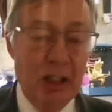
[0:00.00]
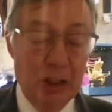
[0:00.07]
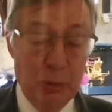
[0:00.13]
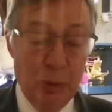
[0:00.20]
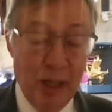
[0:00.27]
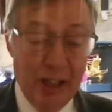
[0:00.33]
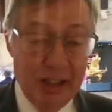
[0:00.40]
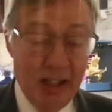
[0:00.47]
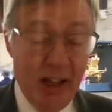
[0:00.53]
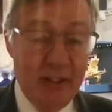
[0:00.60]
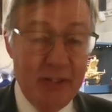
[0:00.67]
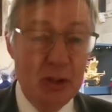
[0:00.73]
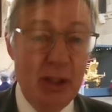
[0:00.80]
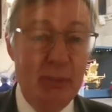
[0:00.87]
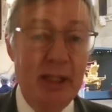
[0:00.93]
because we are
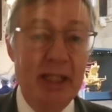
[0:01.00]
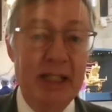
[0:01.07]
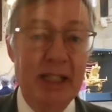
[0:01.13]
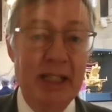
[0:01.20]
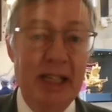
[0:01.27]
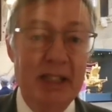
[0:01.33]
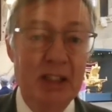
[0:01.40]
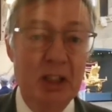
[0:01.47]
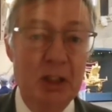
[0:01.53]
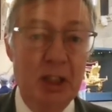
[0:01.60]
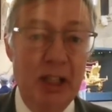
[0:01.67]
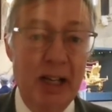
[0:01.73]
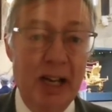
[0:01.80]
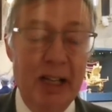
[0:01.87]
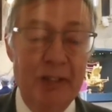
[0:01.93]
live streaming it again
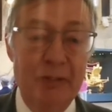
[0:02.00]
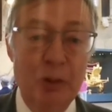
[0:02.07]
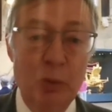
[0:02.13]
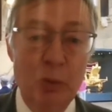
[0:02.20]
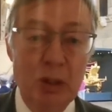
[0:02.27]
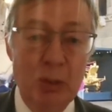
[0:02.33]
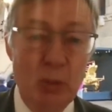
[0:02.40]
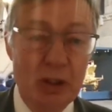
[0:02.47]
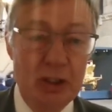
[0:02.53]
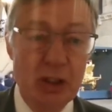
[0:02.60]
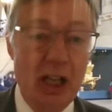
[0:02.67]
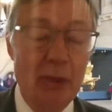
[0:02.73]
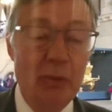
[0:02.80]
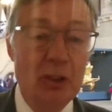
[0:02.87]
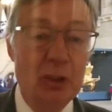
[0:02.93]
this year, and if you want
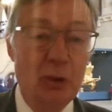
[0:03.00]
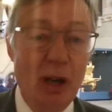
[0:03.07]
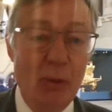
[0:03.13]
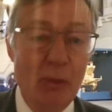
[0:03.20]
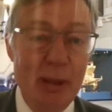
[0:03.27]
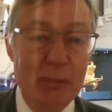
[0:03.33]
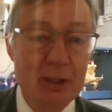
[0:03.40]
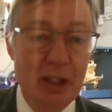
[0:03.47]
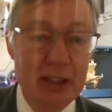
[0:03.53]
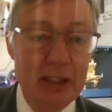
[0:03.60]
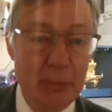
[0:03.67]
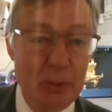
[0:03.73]
to come onto our website,